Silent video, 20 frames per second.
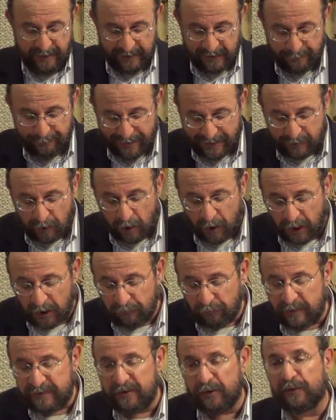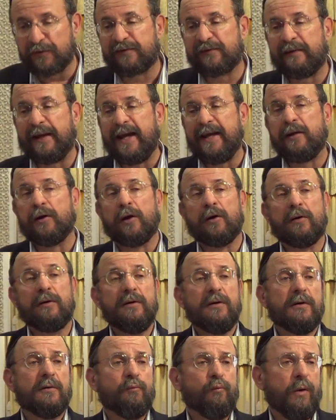and about 100 years
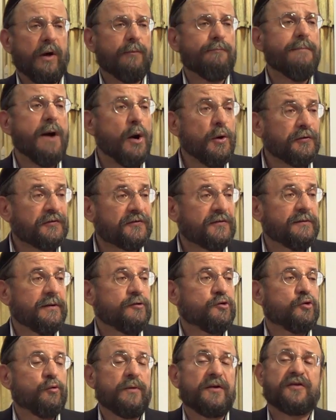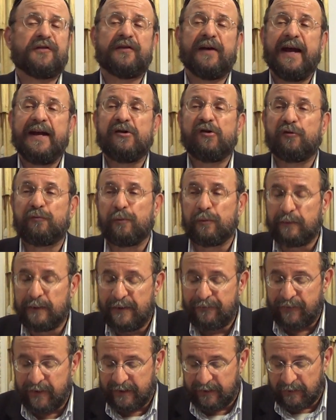later, where most of the Jewish sages were
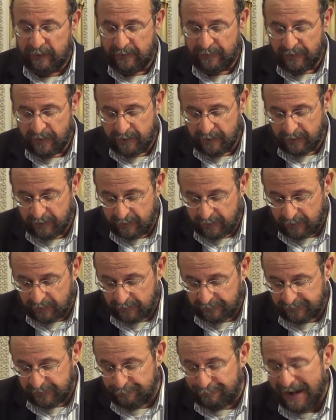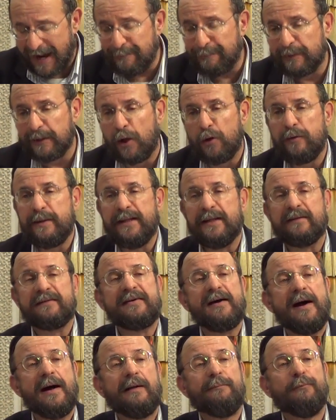living, the Babylonian
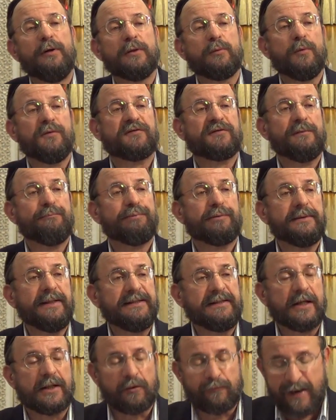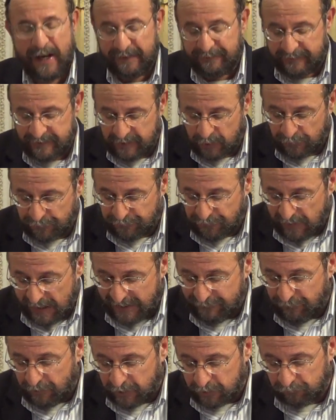Talmud was completed around the year
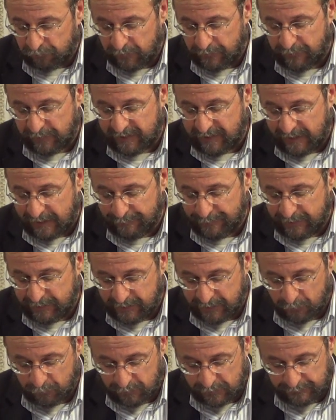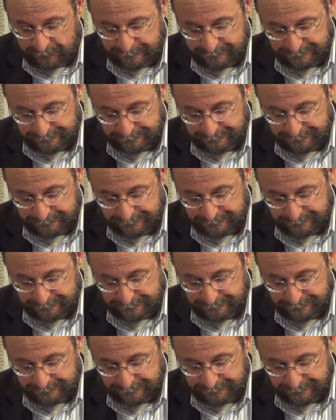500 of the Common Era.